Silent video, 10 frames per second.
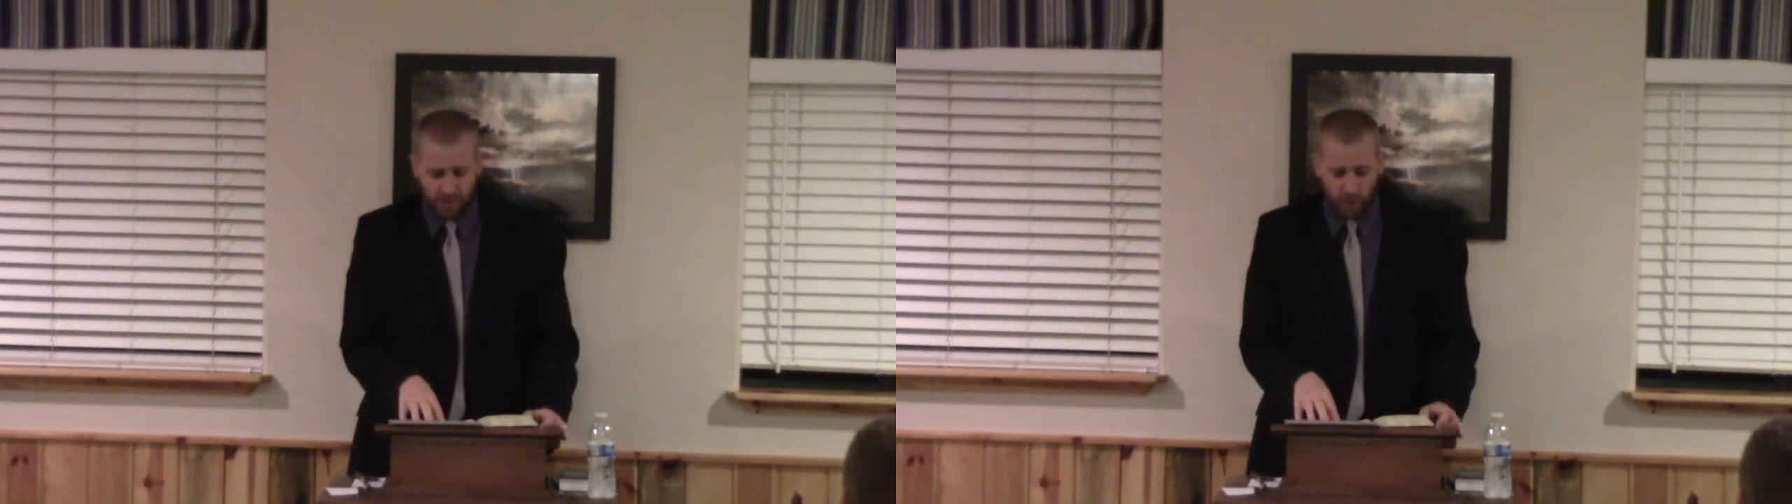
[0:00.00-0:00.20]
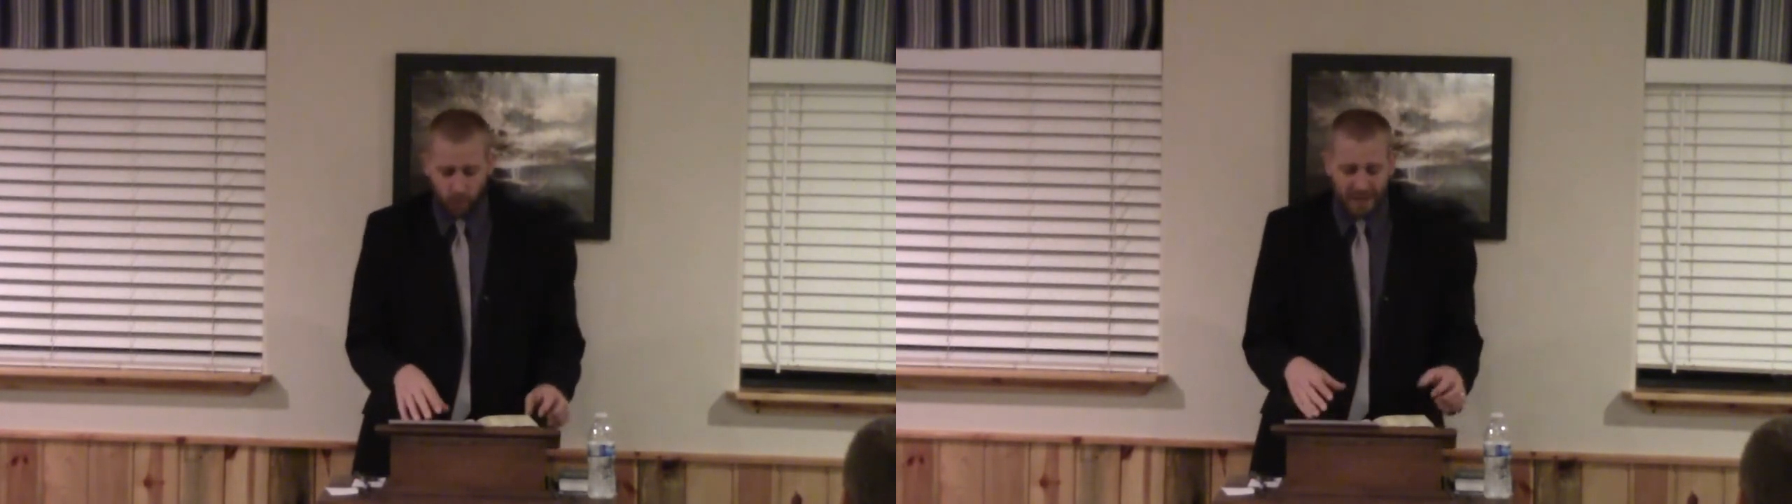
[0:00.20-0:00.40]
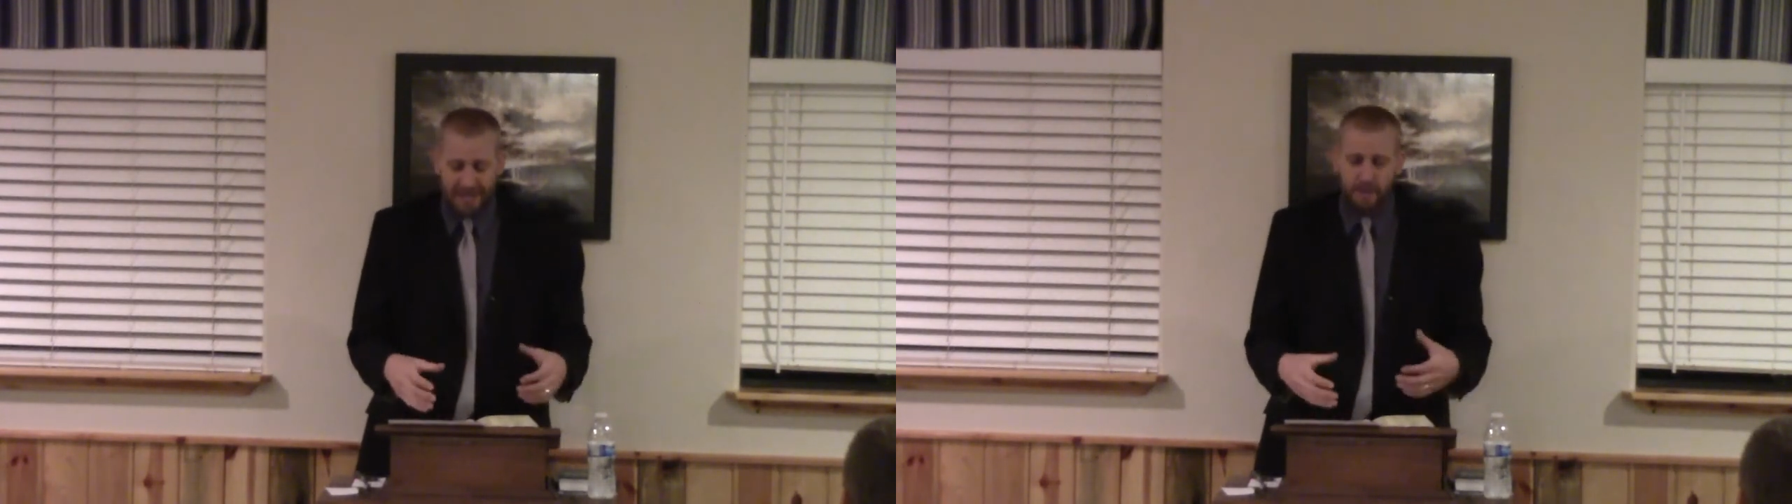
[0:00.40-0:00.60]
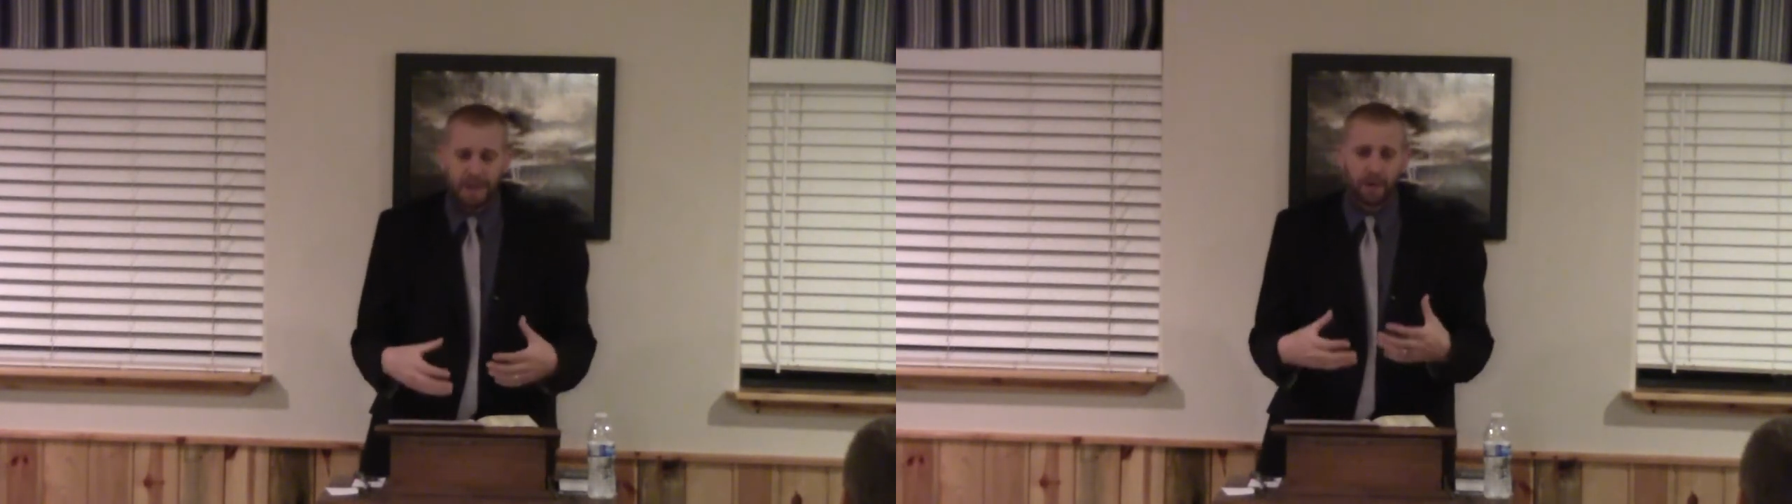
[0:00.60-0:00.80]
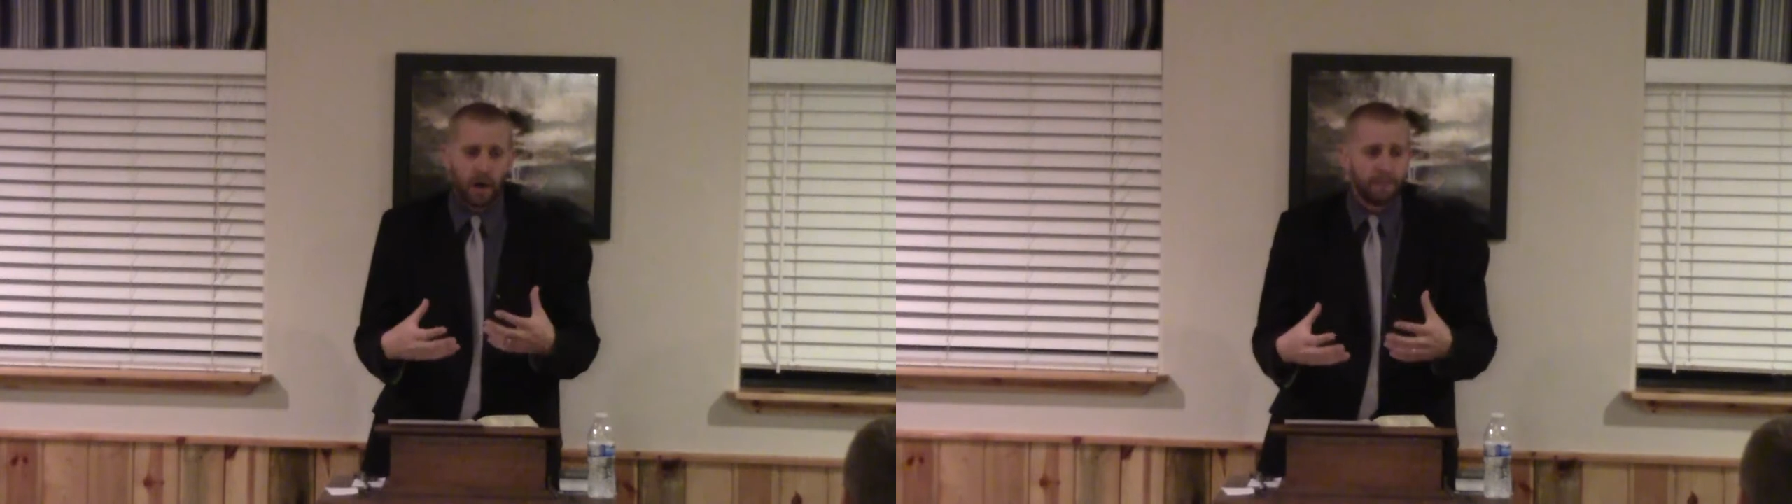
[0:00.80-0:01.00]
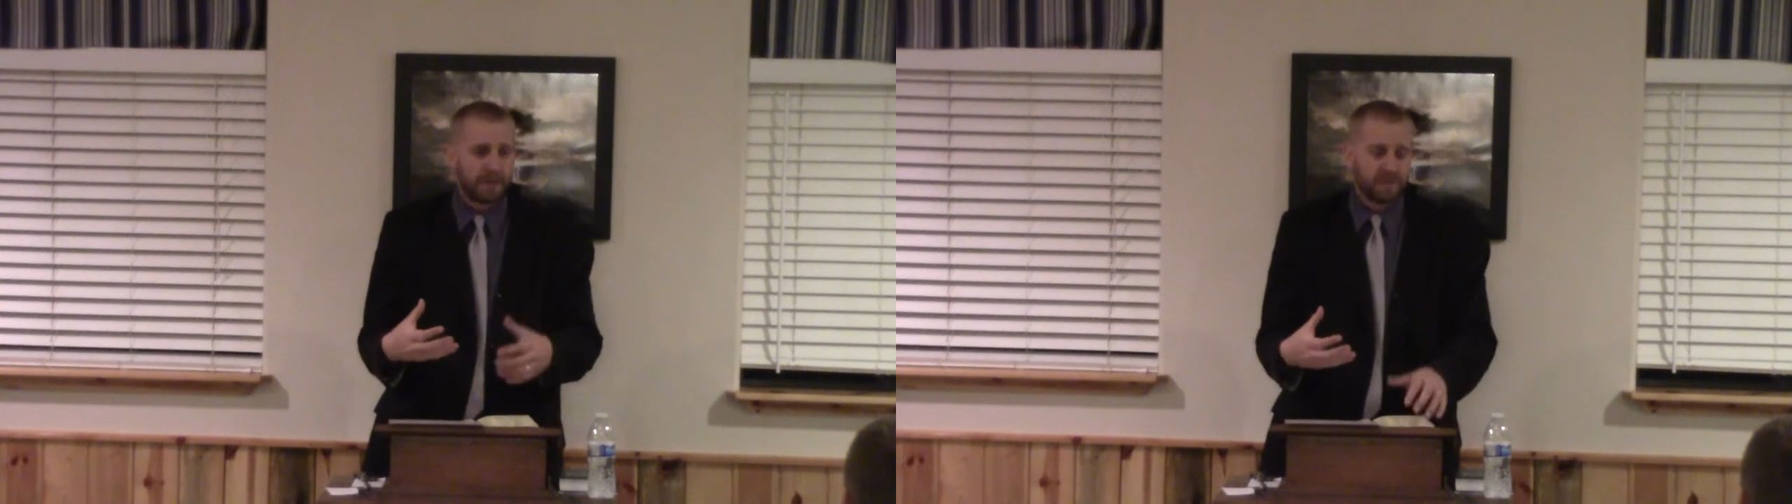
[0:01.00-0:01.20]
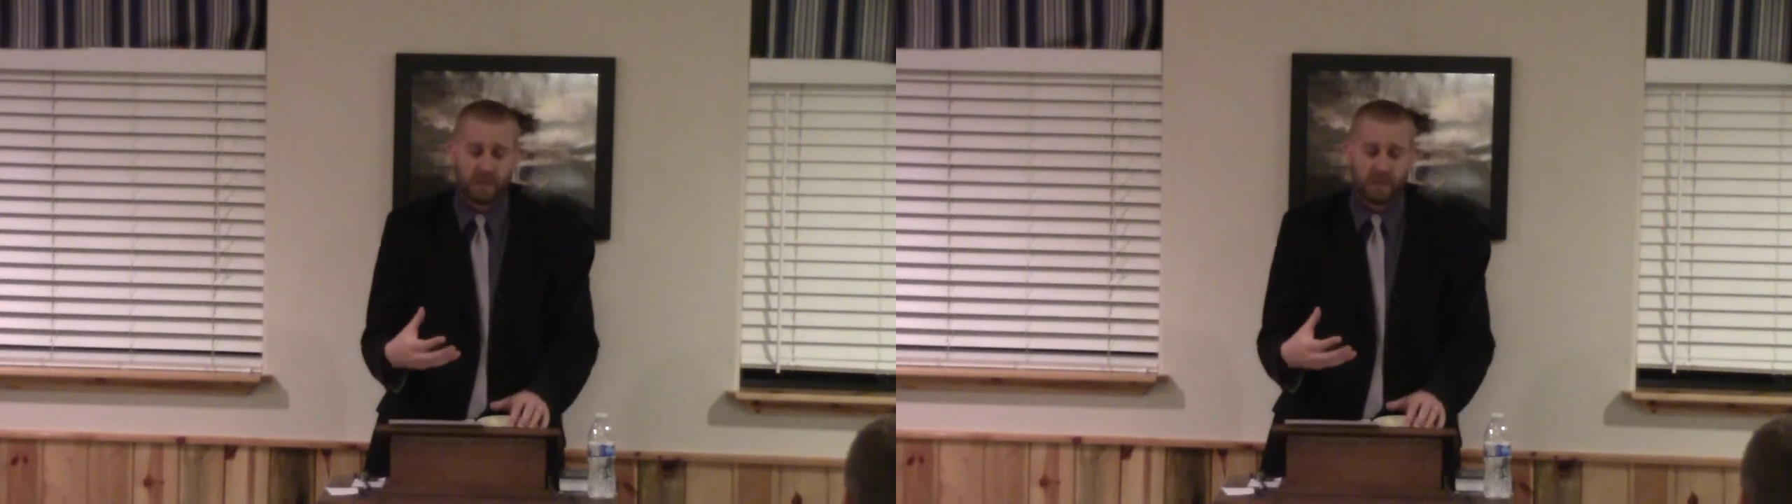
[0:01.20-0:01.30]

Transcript: you know, we need to be able to humble ourselves.